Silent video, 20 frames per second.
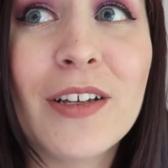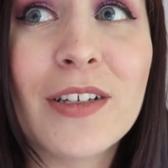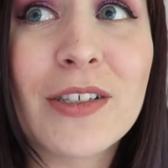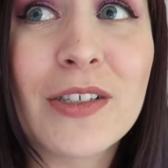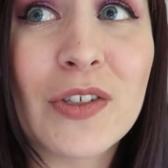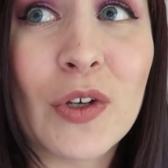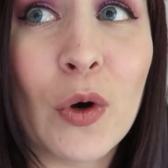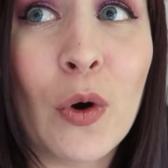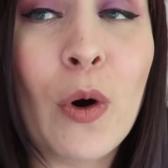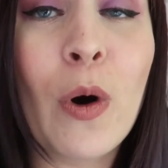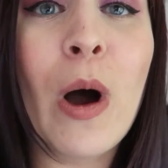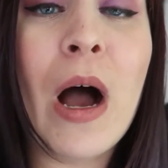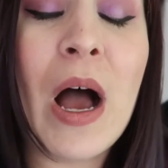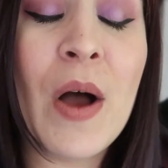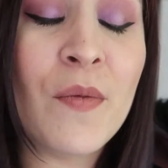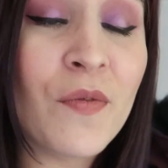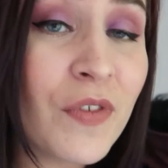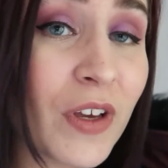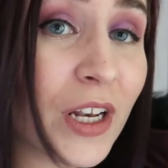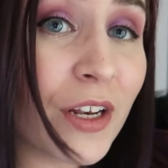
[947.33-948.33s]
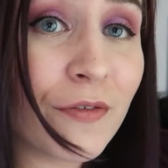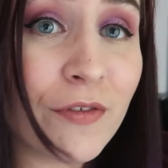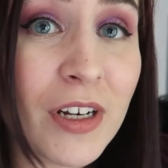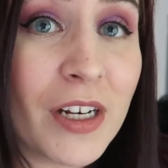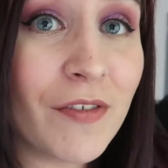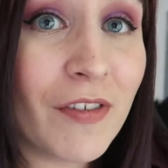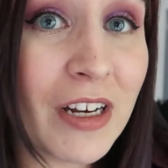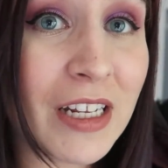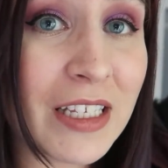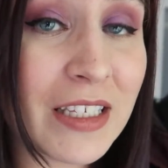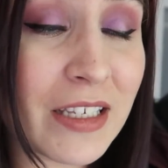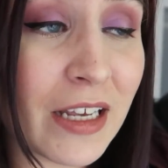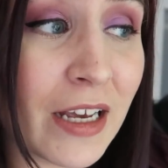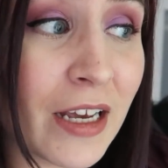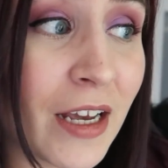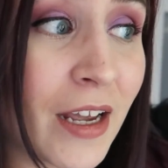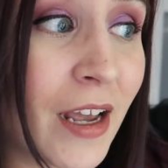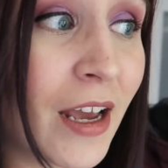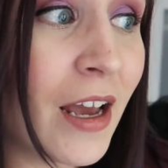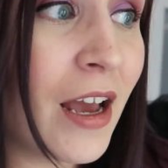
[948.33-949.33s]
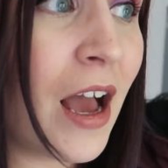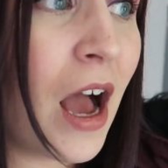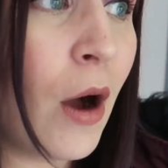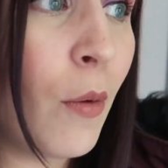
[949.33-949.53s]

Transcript: So I'm feeling really, really sick.